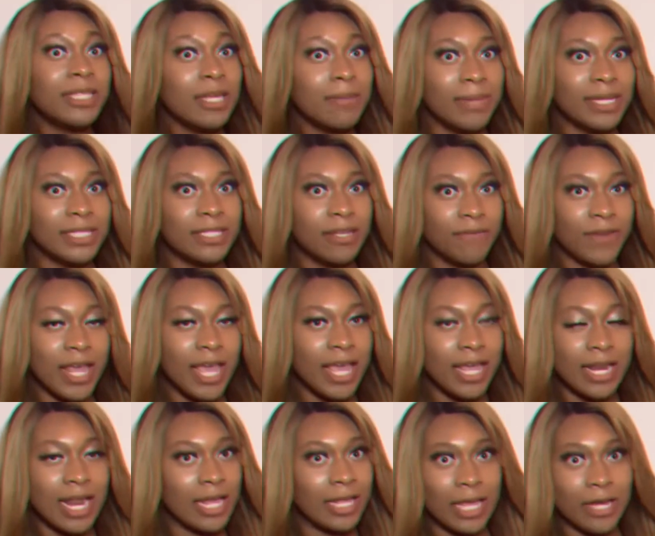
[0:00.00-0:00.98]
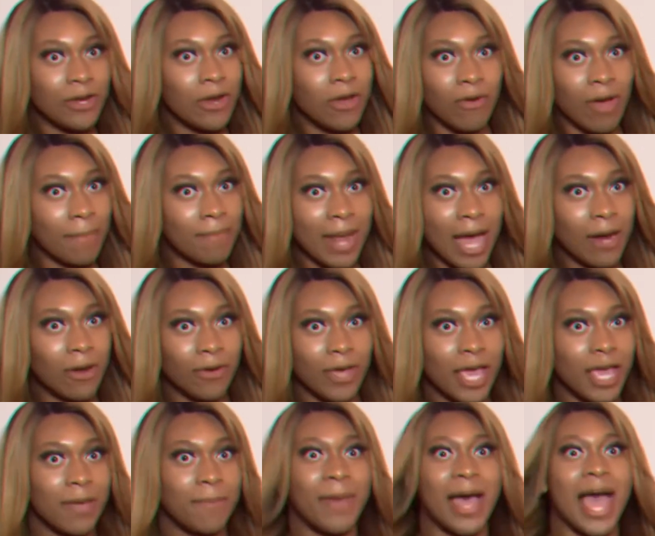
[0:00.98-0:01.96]
myself in the head that like, no, I'm not
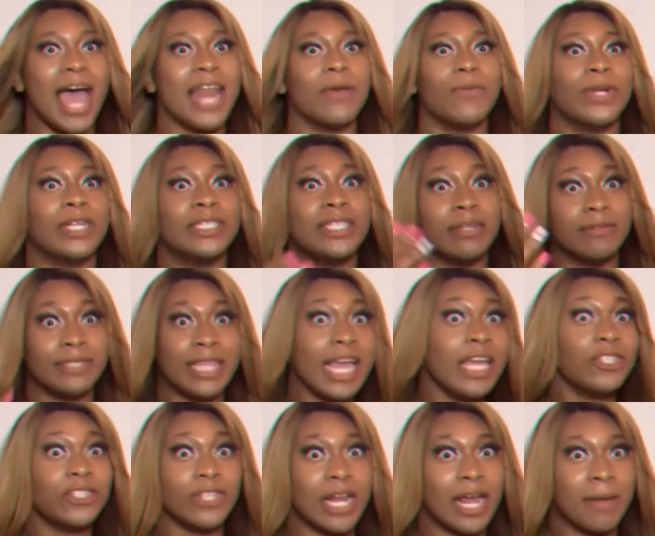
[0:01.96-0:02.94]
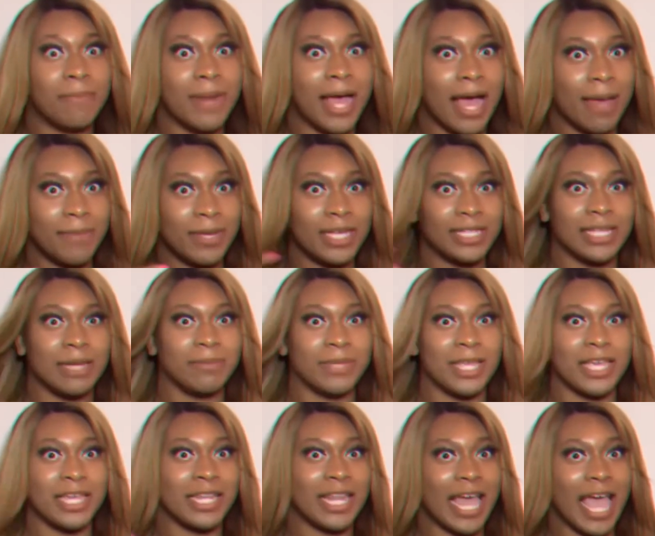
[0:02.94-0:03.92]
okay, but I didn't want to tell Deja that I'm not because I'm
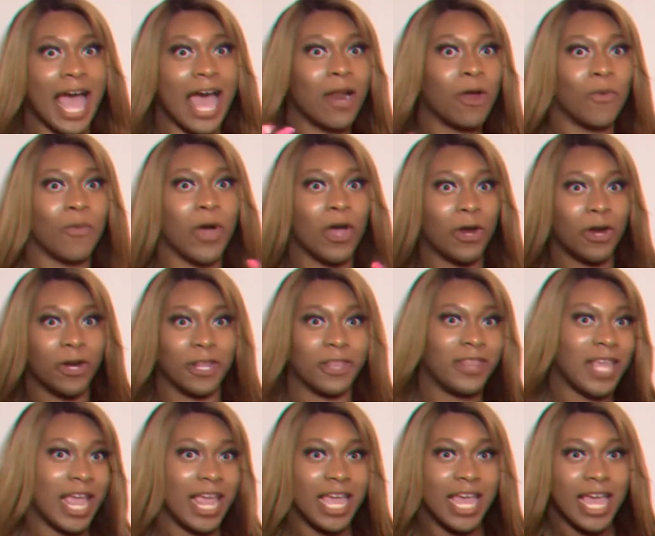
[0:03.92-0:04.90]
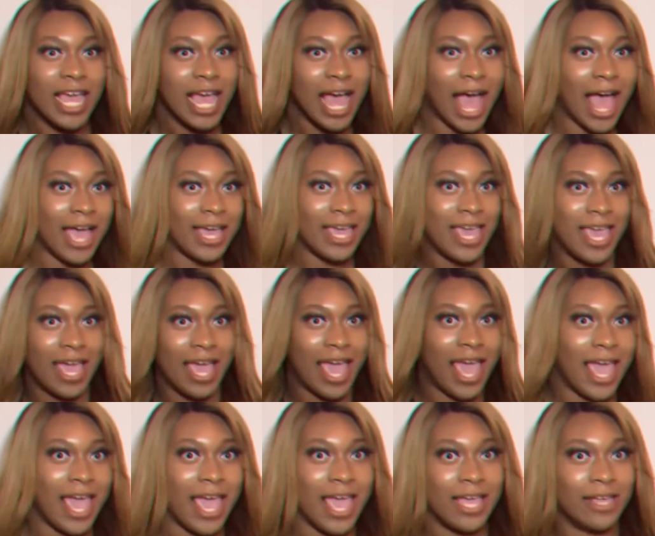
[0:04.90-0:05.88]
thinking like, I don't want her to think I can't
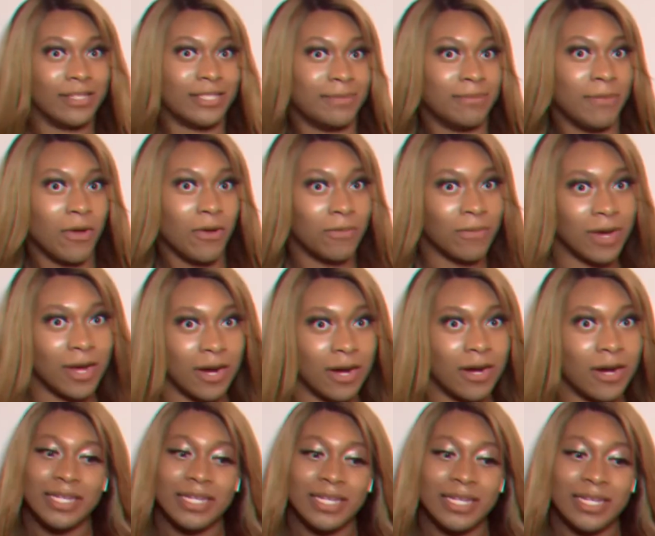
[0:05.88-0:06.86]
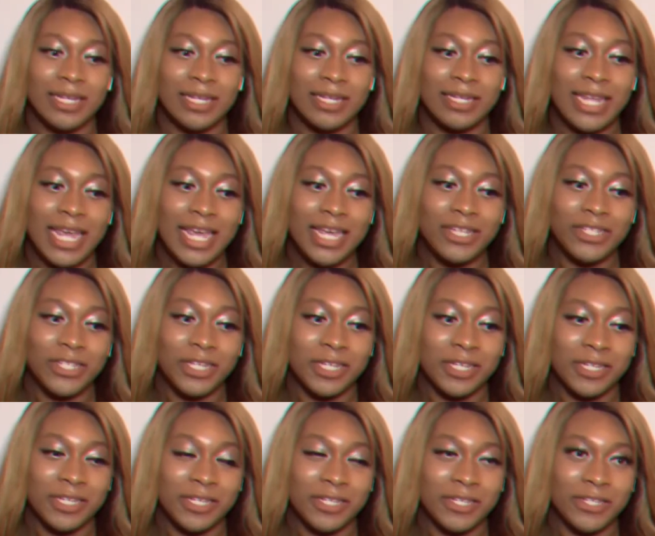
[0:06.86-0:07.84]
hang and smoke with her.
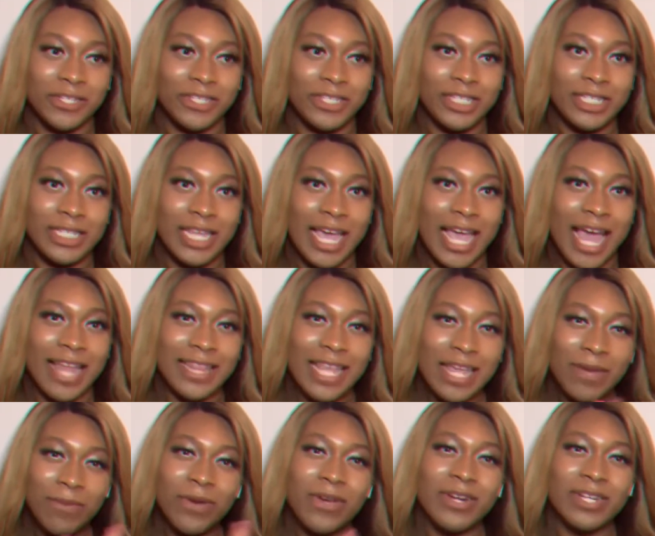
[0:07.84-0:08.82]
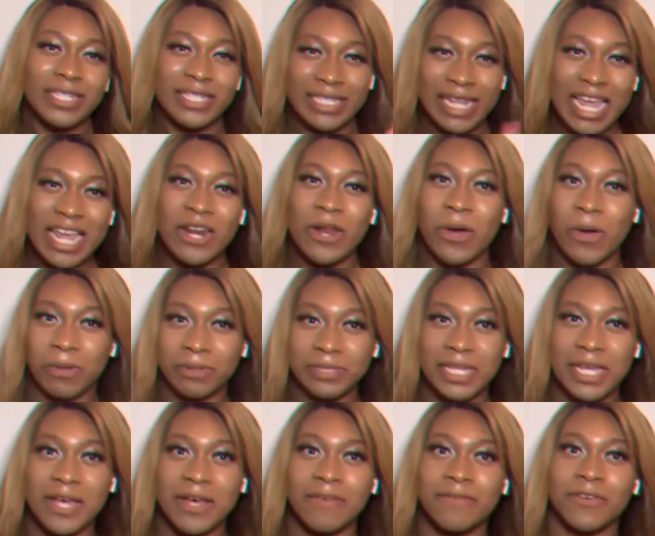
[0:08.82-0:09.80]
Deja, she's like, I think we're gonna stay in a
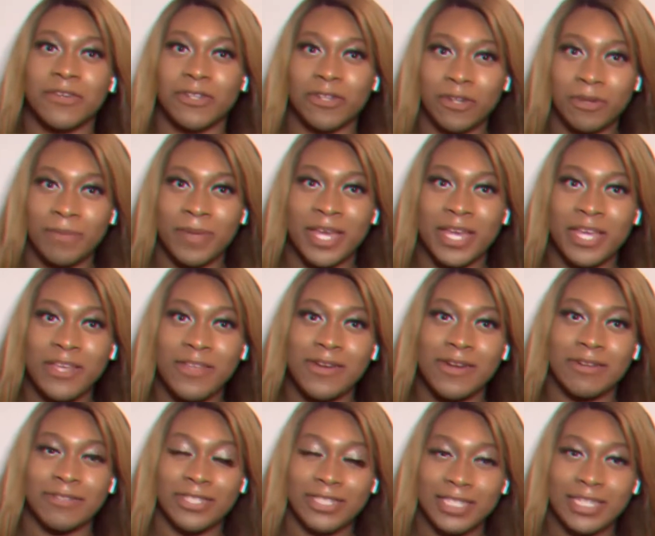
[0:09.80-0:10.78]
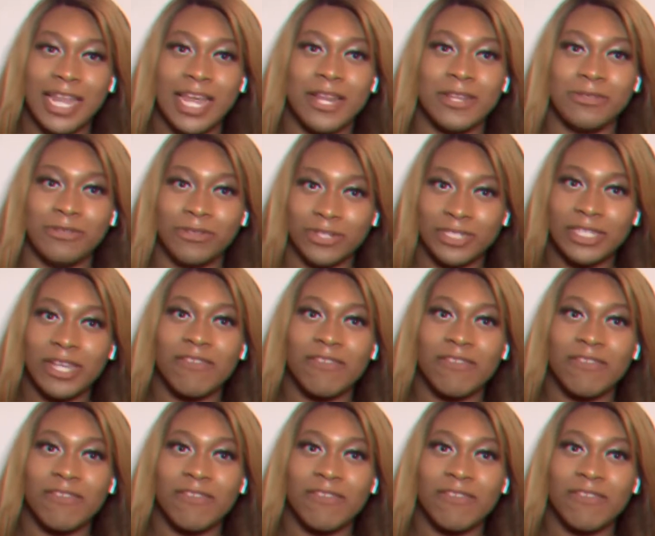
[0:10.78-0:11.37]
hotel for a little bit, you know, just let yourself